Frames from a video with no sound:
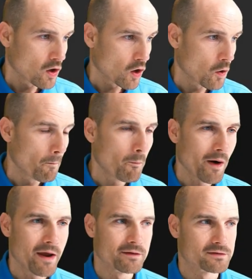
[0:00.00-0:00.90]

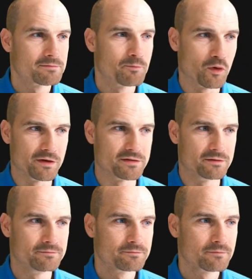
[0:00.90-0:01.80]
compliance policy.
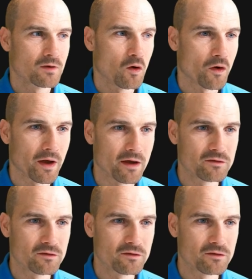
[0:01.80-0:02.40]
Okay,